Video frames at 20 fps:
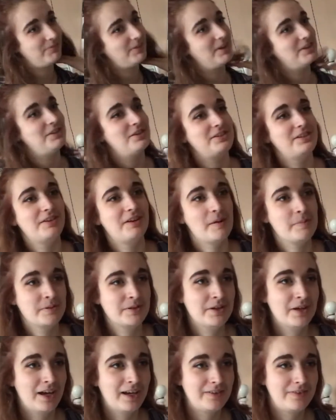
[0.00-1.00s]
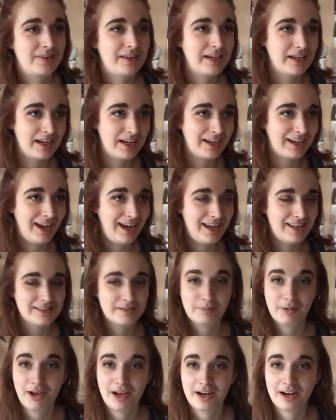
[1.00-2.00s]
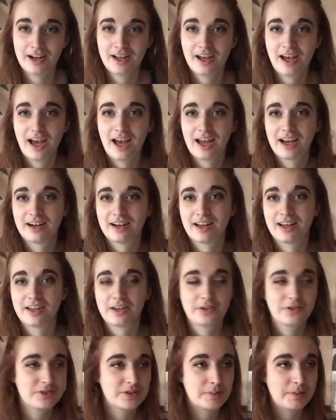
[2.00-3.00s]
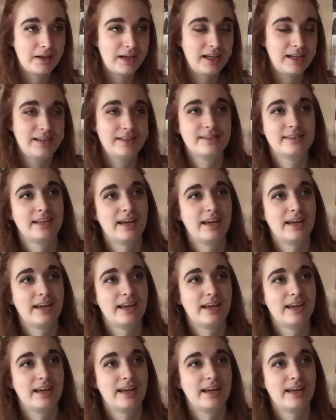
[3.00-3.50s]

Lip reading: So she grabs a knife thinking it's a burglar and like calls the police,